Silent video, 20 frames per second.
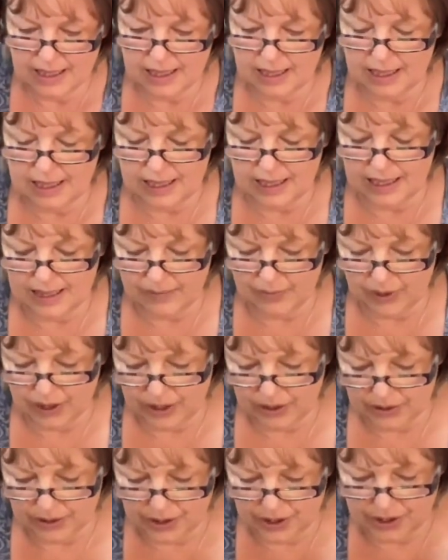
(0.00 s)
And then we're
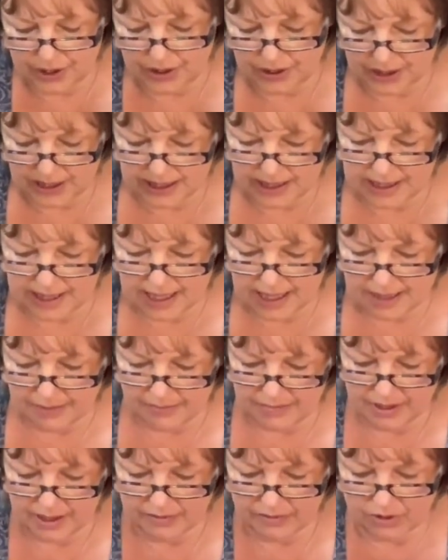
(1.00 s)
going to do the same.
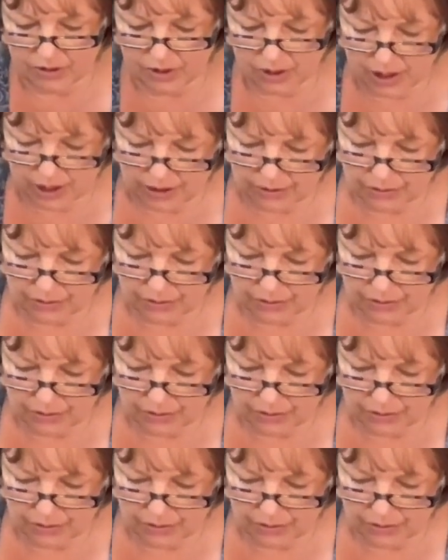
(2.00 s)
I've got glue